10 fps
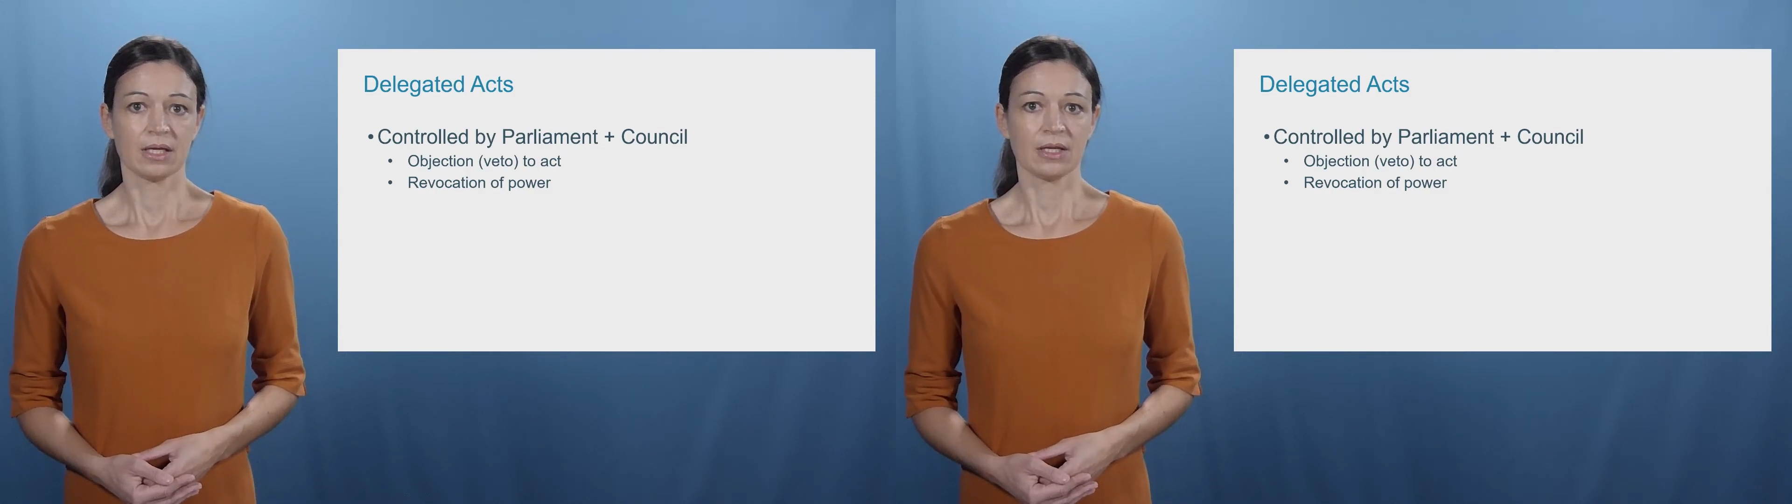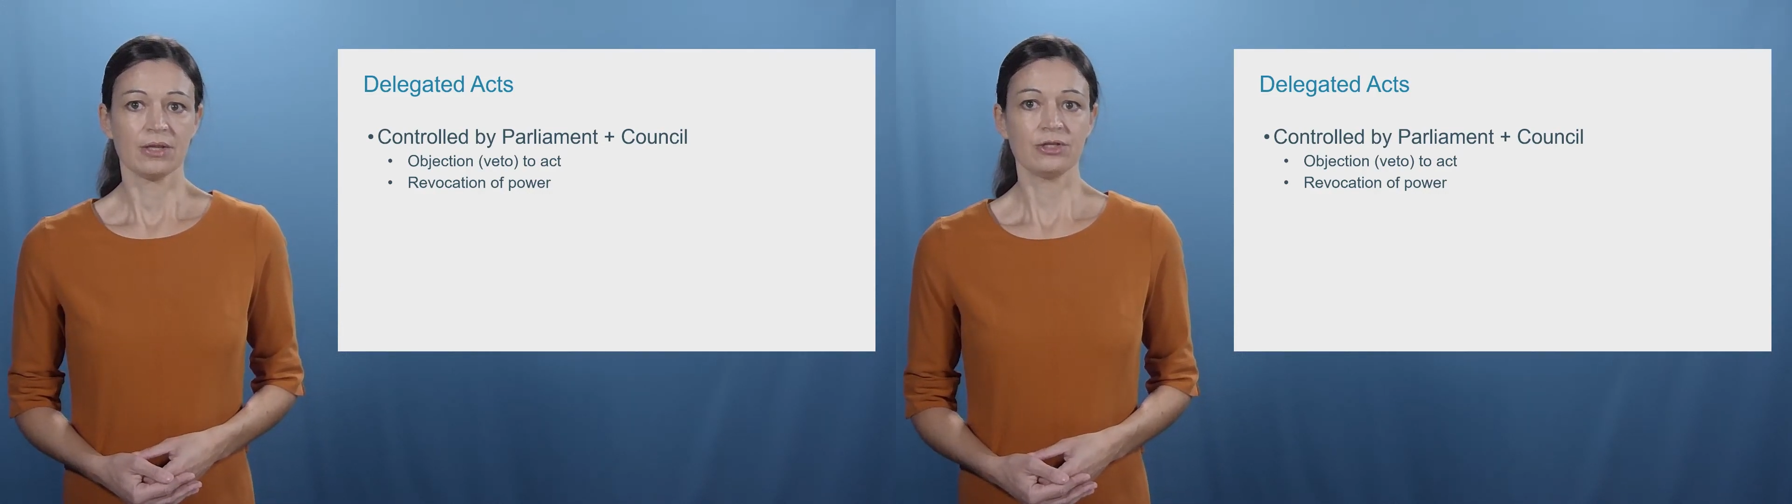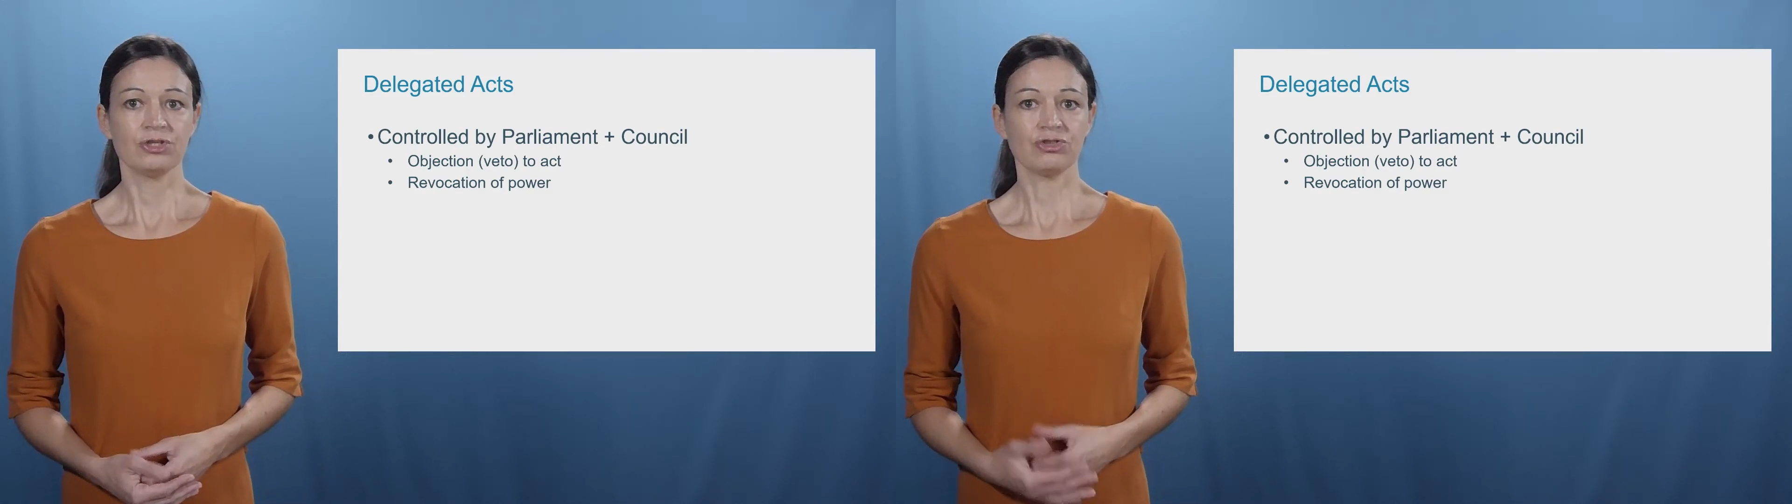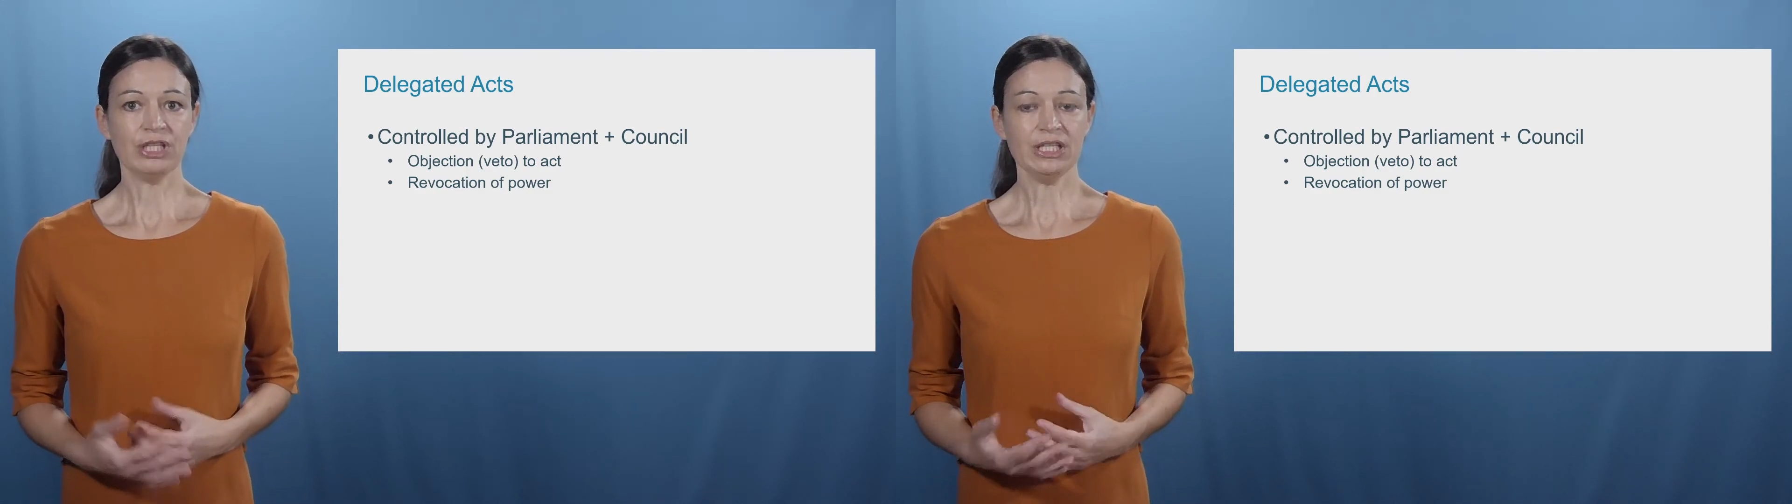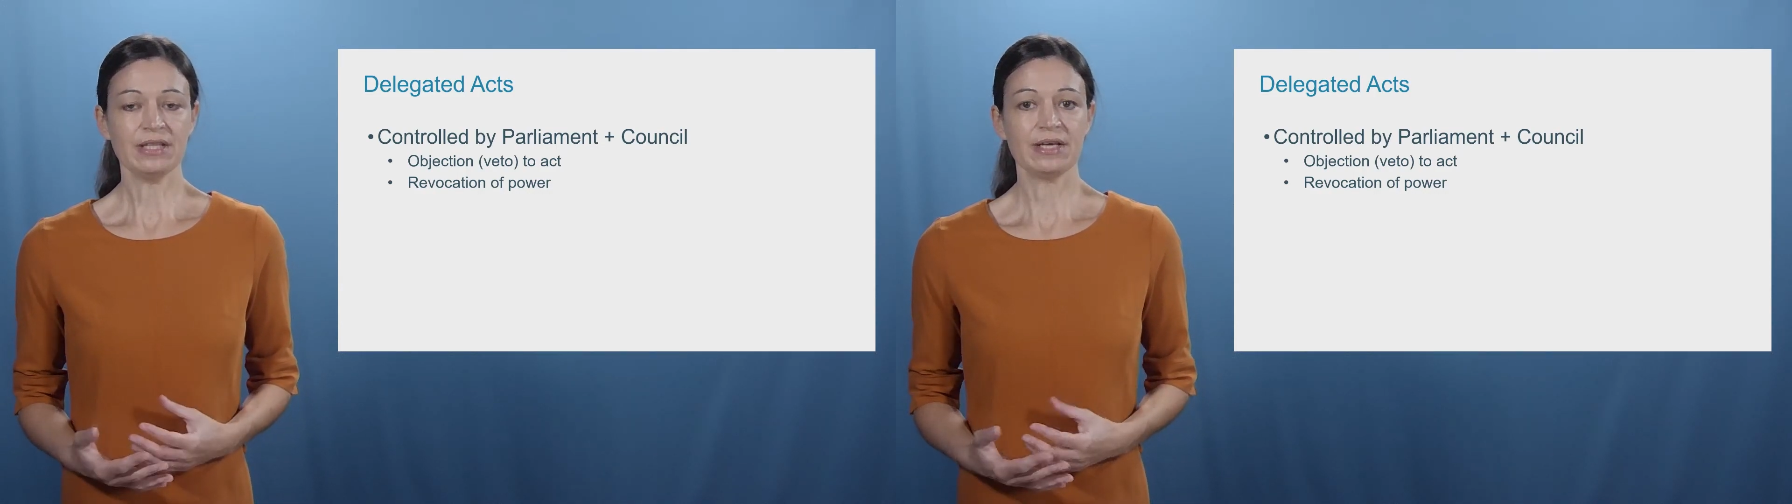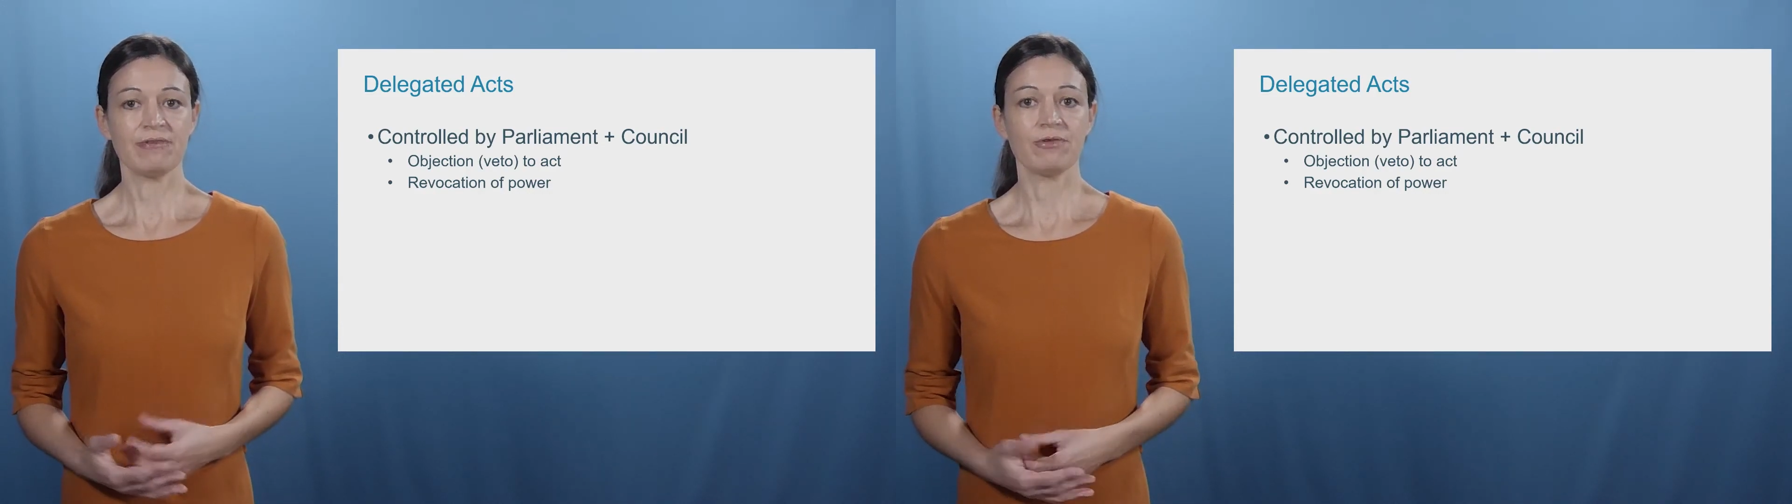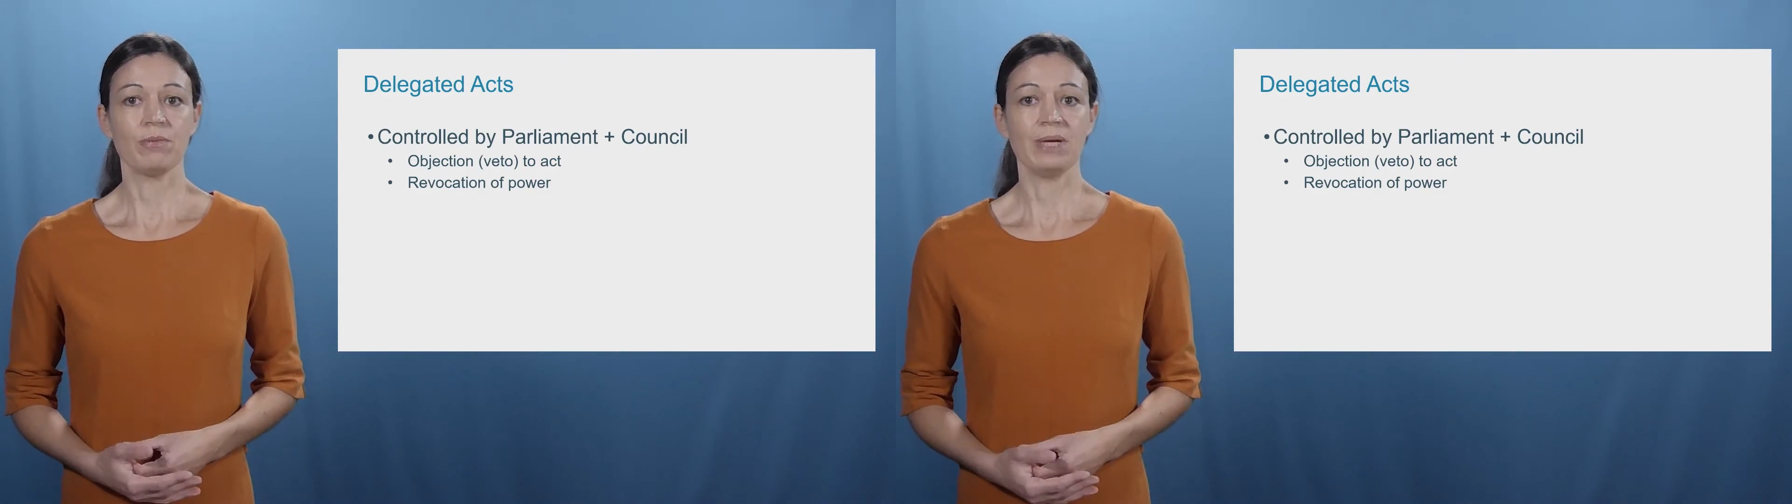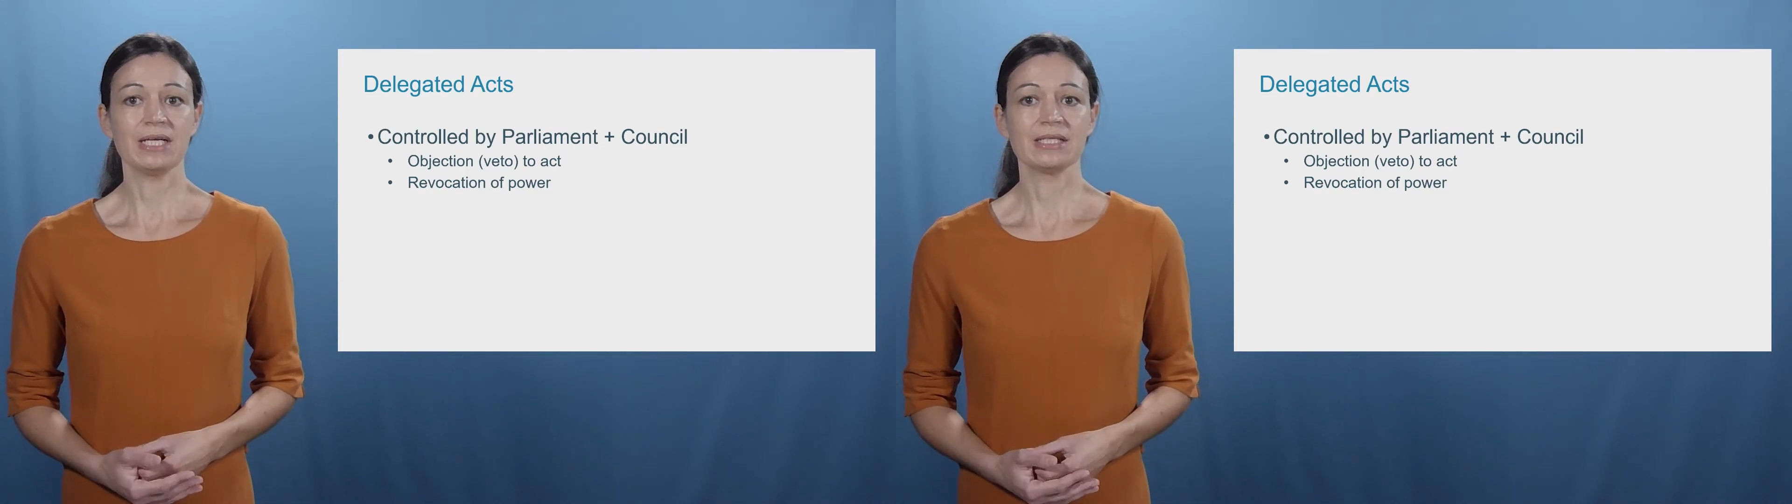The treaty therefore
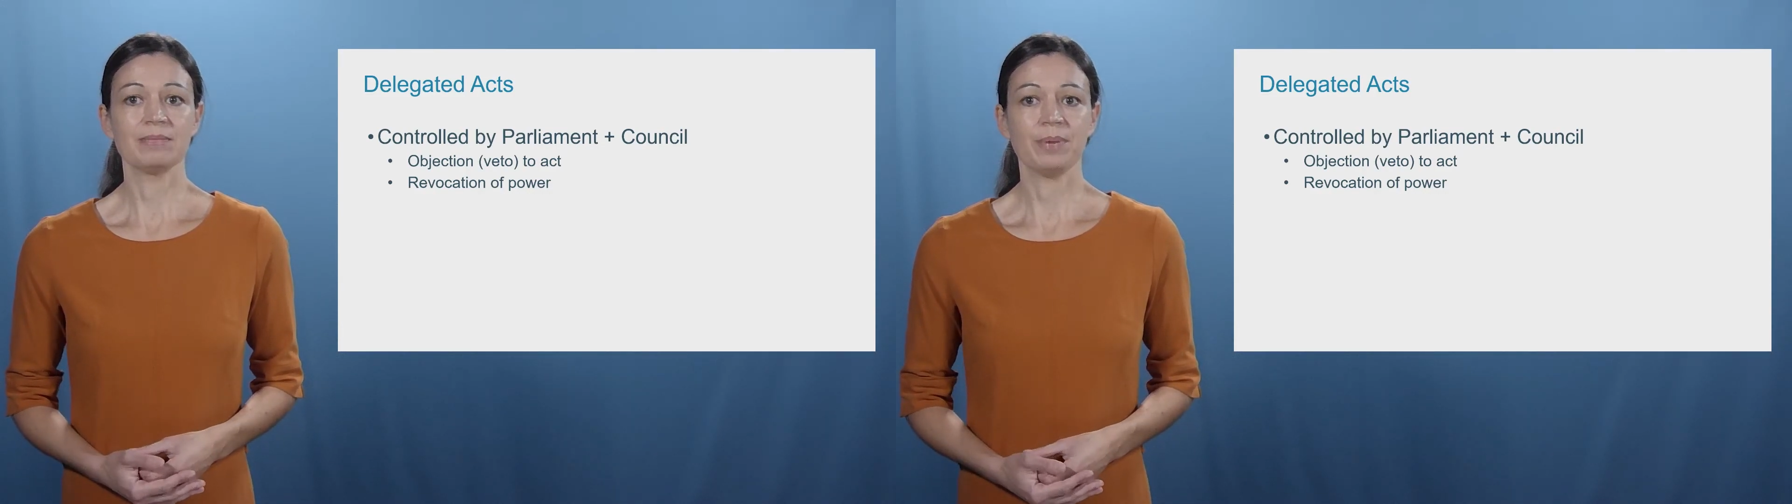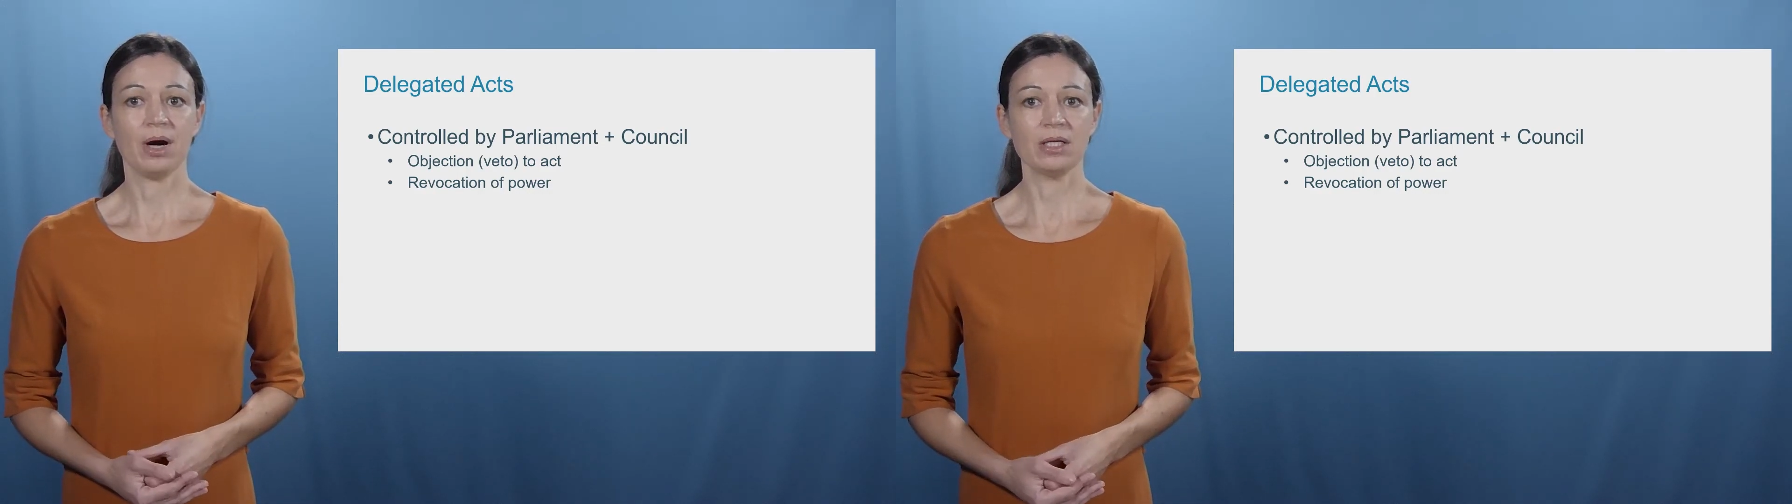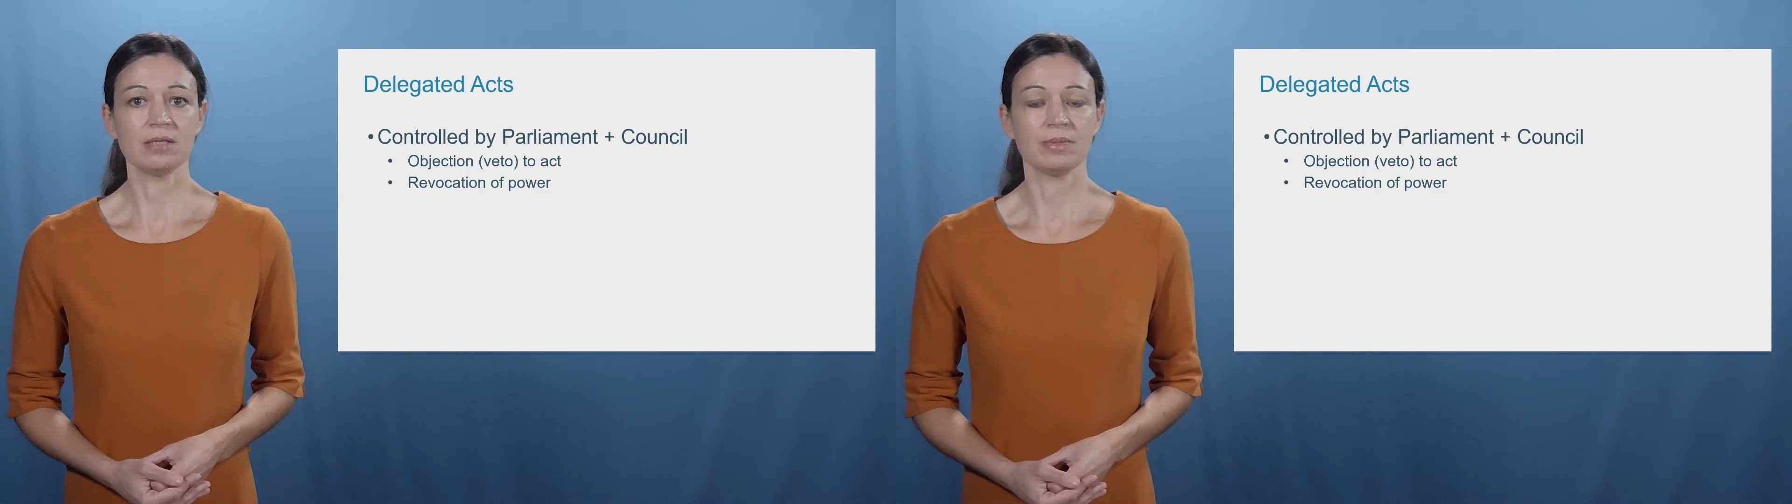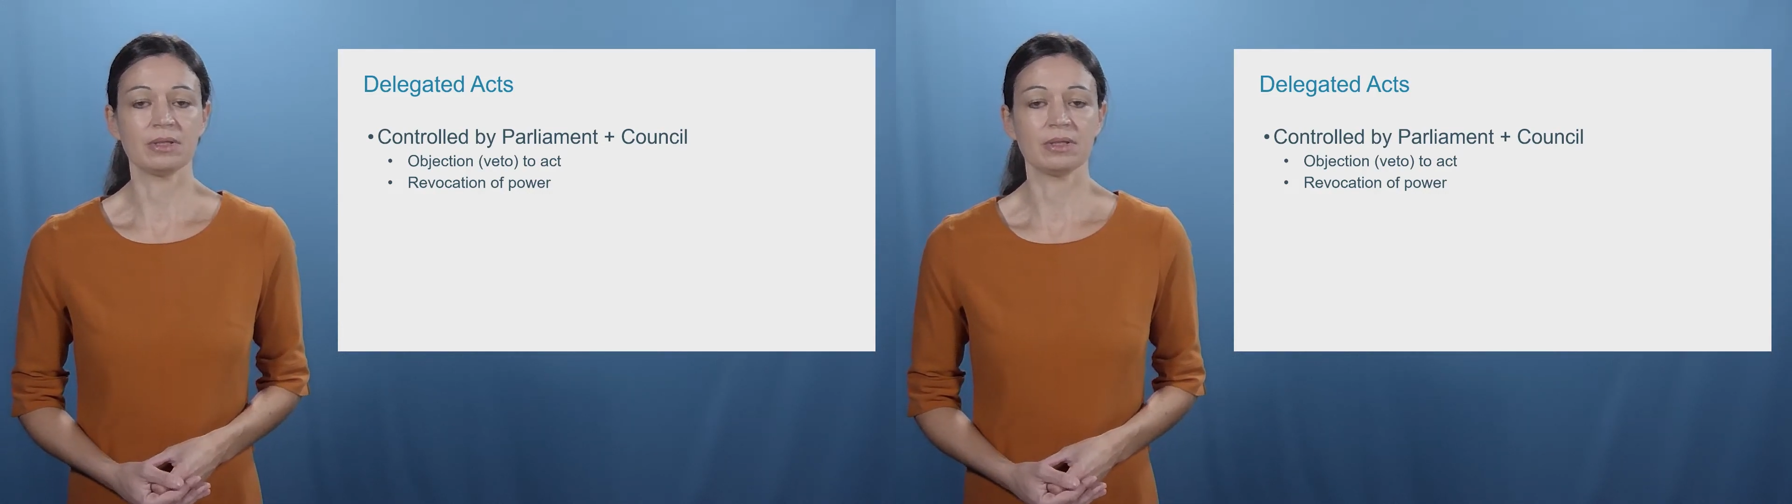makes it possible